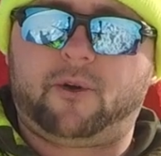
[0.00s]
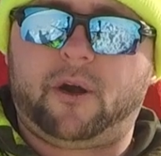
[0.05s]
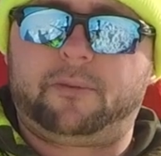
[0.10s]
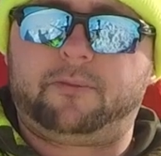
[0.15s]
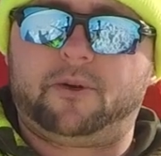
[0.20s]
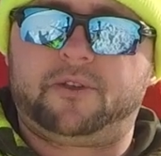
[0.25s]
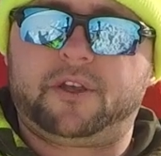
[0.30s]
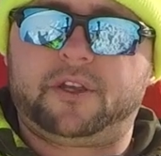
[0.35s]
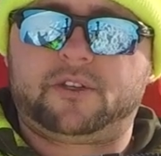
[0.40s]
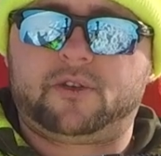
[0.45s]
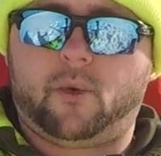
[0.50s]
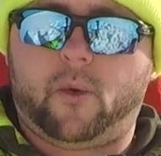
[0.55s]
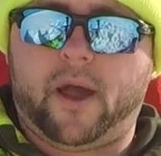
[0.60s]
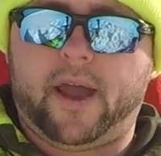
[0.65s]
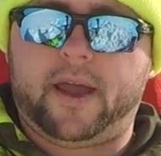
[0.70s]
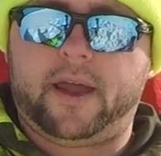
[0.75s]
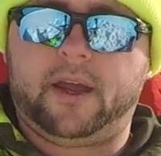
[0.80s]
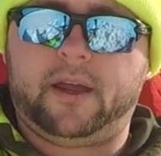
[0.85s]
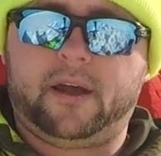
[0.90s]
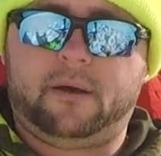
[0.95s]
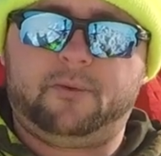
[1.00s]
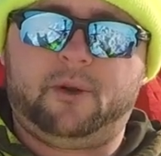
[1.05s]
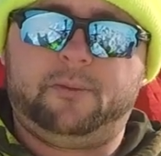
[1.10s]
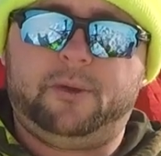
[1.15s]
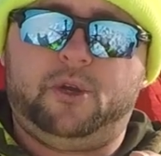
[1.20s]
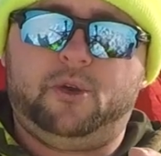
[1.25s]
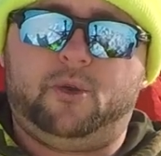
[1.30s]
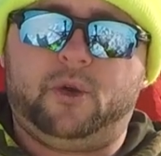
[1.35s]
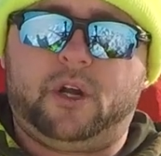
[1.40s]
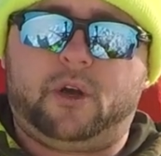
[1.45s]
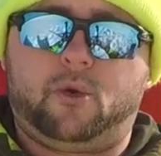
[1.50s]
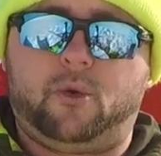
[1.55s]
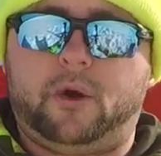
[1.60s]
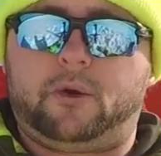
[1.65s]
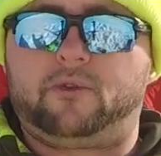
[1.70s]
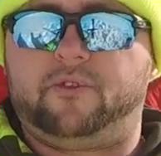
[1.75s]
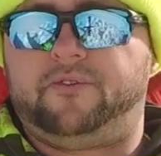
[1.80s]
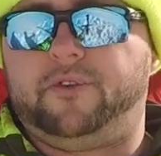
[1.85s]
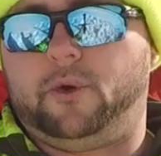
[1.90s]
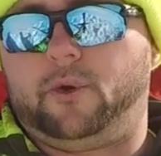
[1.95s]
put this away, I'm going to be doing a quick
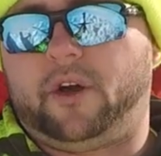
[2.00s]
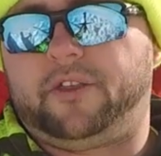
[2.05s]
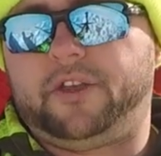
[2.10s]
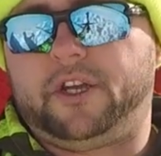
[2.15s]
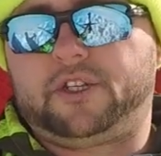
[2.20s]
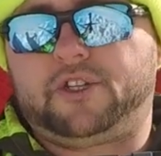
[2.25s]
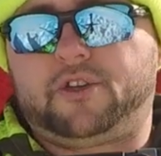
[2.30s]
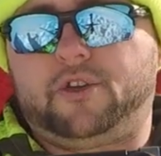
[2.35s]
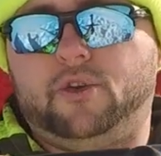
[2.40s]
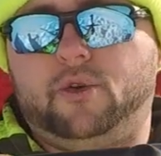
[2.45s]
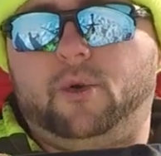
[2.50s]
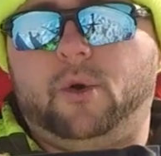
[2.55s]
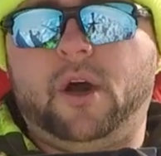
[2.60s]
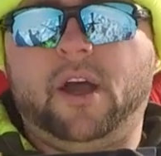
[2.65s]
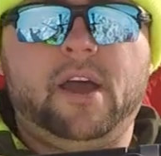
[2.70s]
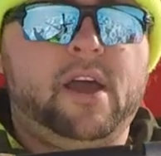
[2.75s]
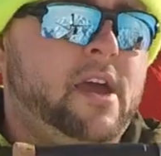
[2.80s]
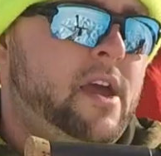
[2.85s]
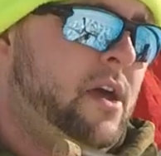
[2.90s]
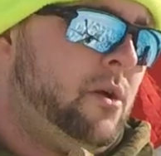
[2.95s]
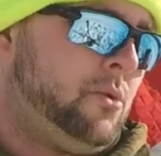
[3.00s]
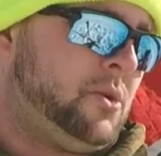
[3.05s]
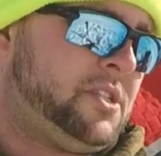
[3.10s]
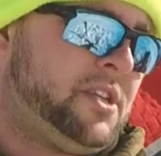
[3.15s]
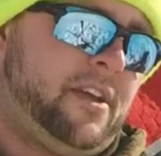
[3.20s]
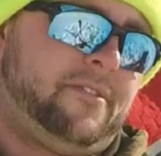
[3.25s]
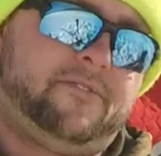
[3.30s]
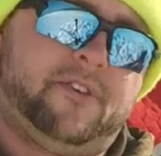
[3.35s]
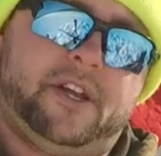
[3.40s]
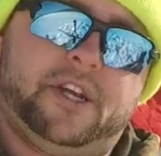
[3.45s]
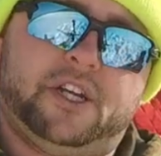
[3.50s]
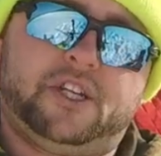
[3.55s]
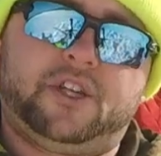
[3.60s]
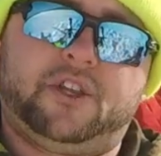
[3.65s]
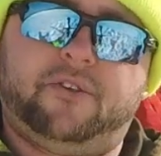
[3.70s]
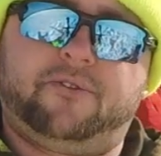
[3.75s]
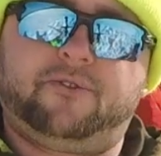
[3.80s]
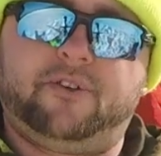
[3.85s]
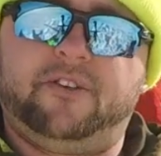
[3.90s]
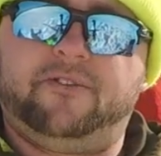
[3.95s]
review on this too. Once I finish the
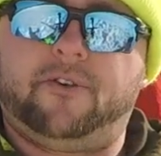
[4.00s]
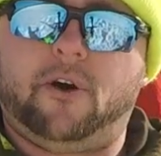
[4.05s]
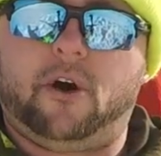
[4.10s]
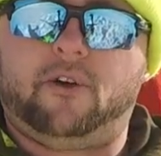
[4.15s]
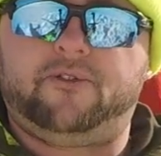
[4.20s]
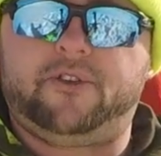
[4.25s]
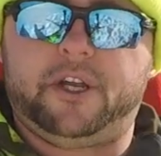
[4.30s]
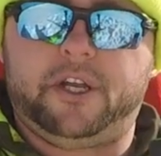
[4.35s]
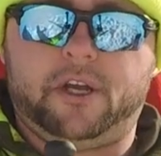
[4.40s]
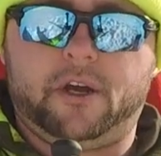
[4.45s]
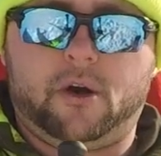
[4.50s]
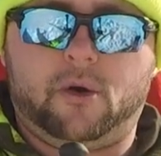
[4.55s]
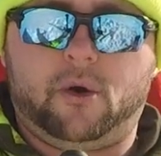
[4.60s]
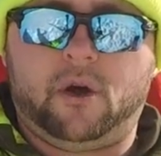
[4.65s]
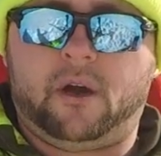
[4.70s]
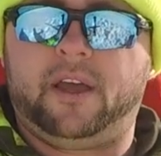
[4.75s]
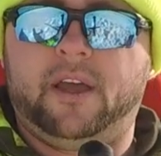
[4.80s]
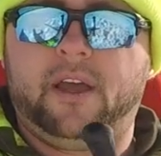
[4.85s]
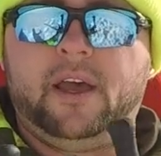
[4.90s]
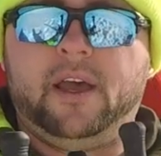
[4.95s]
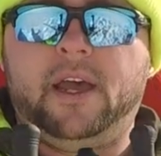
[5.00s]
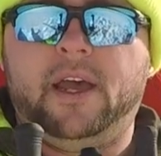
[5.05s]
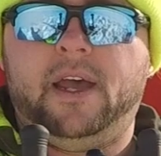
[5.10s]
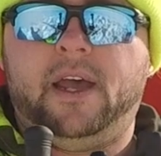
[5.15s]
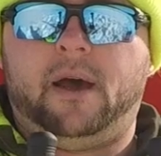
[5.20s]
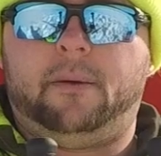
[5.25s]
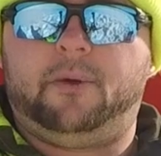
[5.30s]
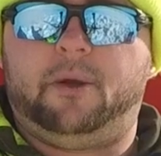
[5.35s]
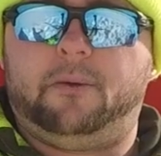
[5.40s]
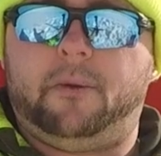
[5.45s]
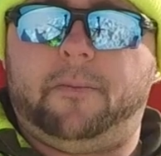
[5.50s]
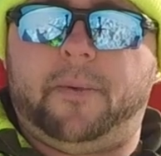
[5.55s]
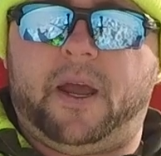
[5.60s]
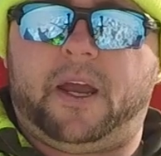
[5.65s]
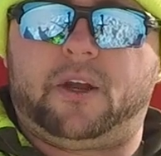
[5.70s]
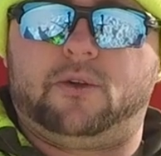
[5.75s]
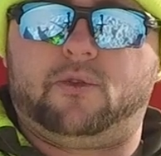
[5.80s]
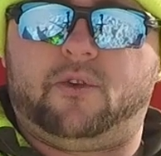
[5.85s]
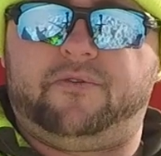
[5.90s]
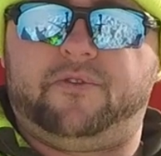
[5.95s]
FreeFall video, I'm going to be
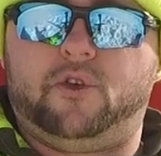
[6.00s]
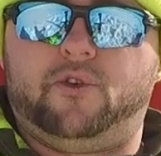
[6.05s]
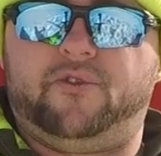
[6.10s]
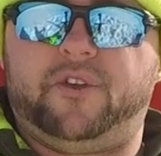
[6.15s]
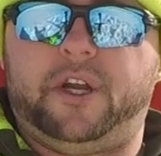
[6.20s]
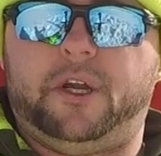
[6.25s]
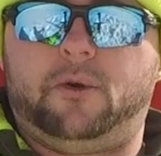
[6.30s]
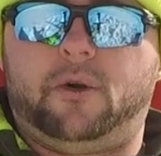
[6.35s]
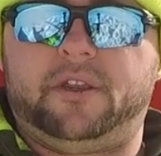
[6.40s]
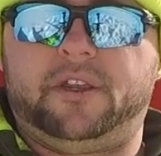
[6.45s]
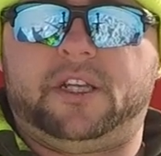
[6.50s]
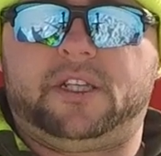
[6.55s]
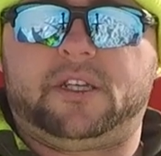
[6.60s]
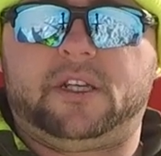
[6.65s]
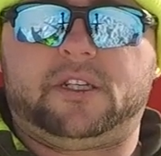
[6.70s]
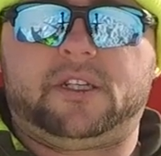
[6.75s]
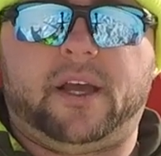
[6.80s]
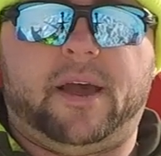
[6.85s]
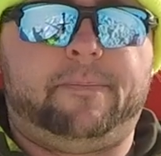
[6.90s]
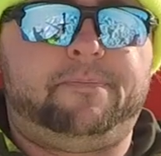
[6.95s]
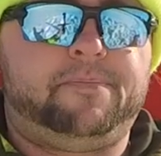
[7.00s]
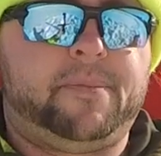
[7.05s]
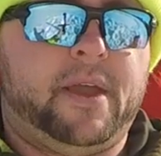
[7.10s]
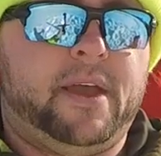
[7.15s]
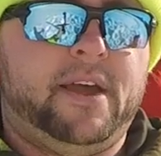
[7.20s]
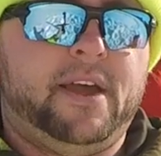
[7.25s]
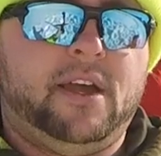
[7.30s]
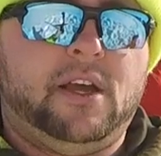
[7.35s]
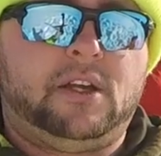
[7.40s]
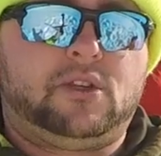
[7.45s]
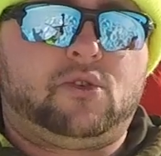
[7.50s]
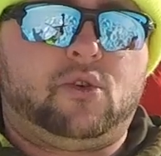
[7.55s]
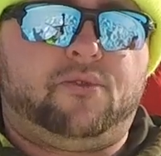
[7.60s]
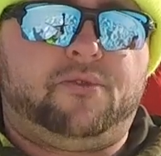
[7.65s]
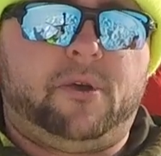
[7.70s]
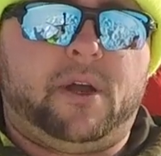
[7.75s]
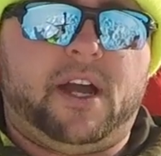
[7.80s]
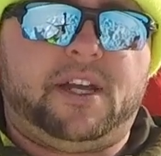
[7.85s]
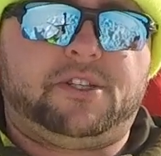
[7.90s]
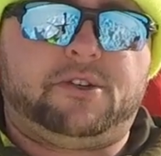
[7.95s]
making a review video on this Descent. So if you
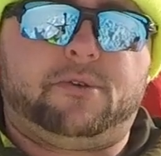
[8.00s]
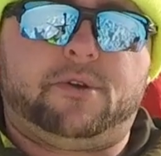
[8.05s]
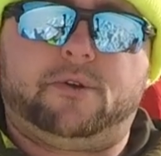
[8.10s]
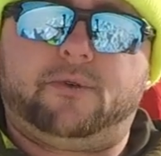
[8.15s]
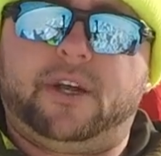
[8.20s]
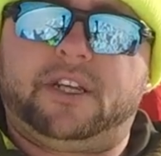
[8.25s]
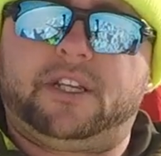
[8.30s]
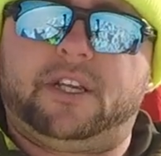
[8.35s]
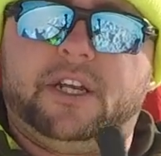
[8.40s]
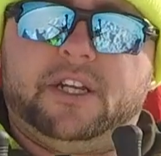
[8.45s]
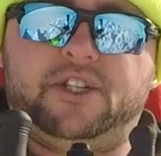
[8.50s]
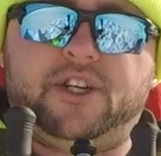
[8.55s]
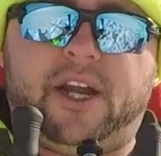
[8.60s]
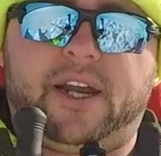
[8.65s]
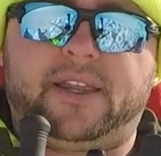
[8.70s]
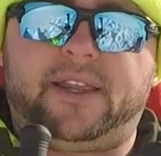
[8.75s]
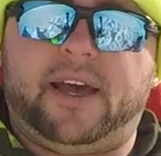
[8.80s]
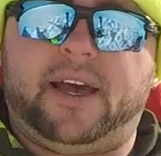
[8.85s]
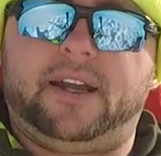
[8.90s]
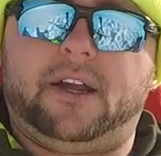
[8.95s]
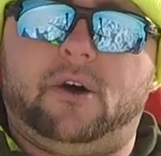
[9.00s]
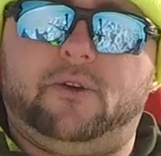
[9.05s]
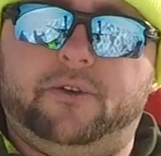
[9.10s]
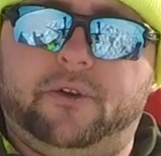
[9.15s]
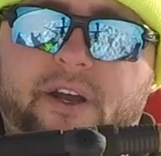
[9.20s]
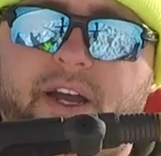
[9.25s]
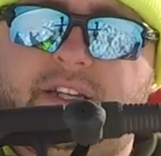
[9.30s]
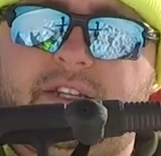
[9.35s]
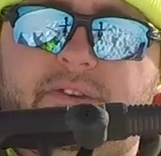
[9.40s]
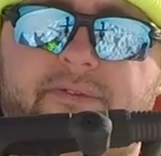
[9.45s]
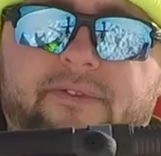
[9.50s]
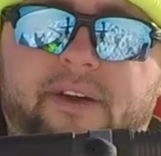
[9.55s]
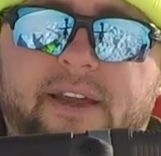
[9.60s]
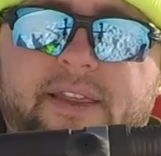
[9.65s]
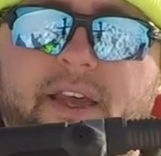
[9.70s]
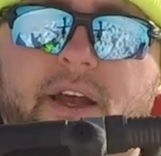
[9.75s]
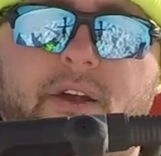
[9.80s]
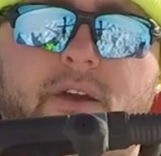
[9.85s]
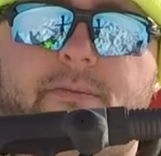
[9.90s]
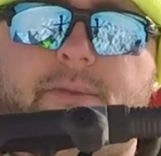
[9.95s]
guys are interested in checking that out, you guys can find
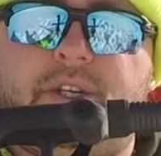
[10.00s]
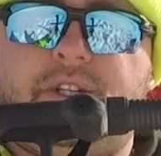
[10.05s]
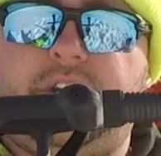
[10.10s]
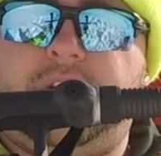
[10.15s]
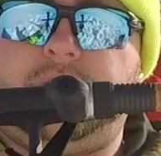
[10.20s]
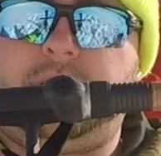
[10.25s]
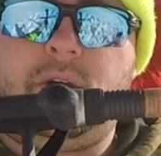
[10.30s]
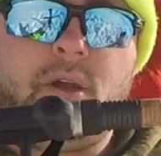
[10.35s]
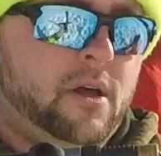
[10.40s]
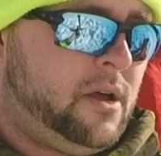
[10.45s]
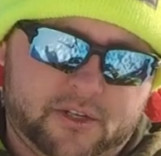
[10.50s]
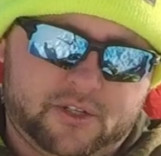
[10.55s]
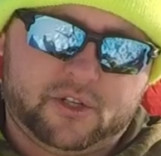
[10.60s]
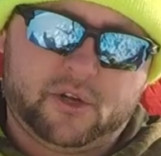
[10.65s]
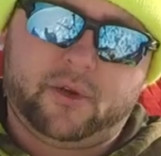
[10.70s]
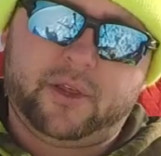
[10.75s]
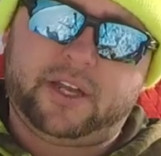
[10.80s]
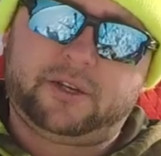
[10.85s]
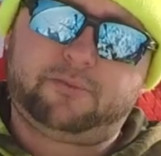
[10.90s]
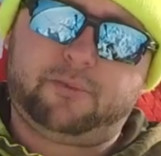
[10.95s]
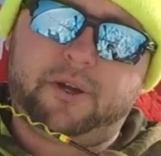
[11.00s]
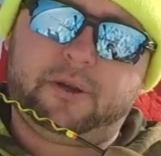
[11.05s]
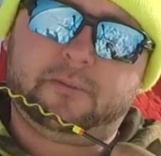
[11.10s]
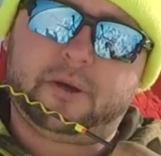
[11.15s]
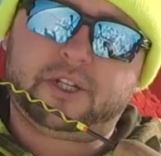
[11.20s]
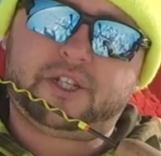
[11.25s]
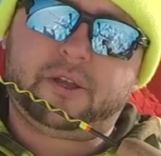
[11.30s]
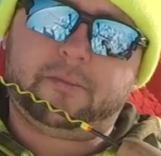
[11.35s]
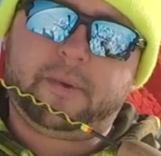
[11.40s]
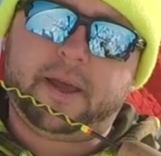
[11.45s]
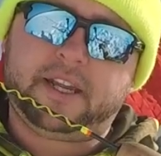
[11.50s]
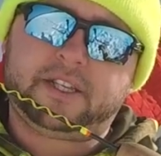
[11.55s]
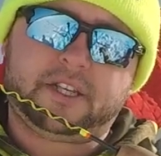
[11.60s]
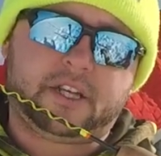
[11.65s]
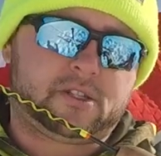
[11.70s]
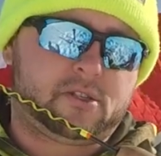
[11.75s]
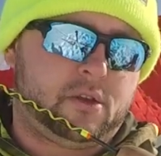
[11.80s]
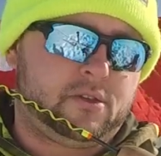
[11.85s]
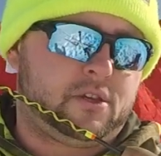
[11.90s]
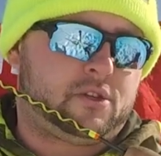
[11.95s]
that on my channel. So that's pretty much the
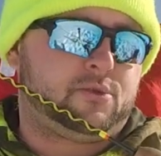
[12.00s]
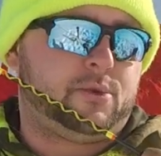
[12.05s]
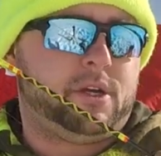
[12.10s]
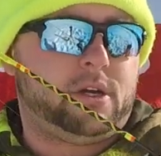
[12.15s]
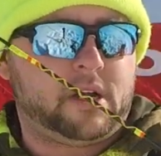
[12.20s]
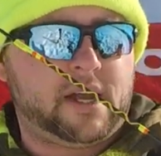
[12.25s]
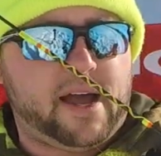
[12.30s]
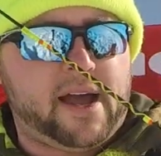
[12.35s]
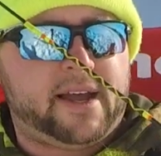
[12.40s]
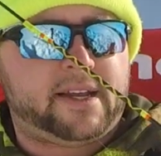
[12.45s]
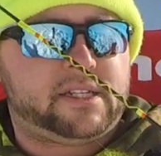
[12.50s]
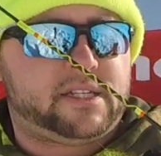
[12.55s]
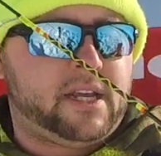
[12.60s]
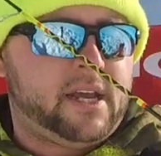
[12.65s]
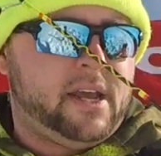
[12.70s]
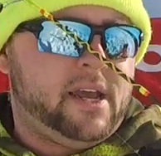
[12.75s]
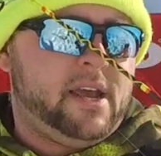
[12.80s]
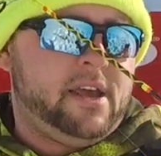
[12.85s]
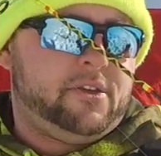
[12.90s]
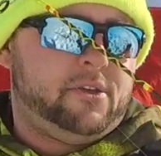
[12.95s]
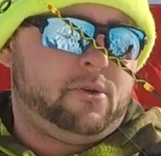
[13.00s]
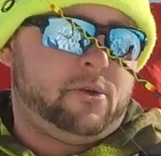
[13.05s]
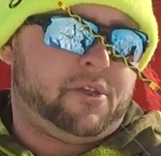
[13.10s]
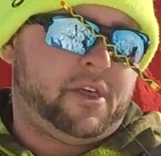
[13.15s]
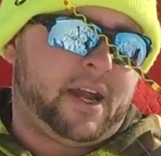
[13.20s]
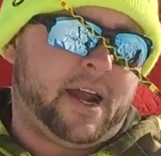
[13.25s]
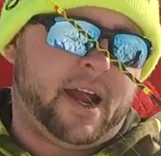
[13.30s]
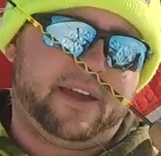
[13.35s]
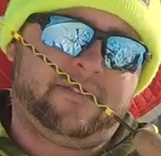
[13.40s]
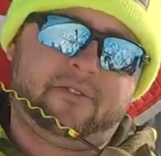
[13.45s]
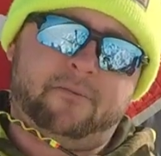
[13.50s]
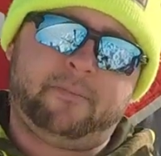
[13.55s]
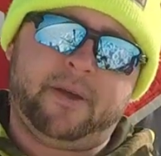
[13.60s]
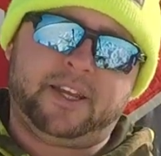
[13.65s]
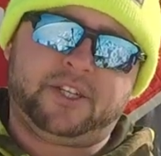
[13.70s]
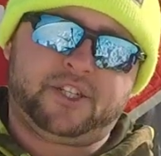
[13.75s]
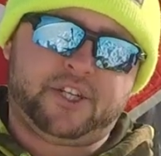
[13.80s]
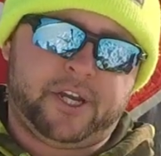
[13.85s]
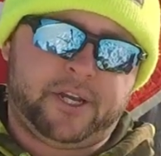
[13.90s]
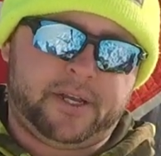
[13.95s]
basics on this reel, guys. The only thing I haven't
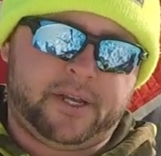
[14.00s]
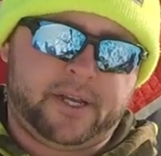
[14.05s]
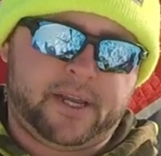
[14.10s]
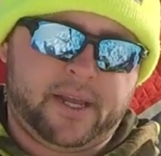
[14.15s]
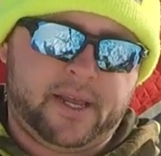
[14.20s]
mentioned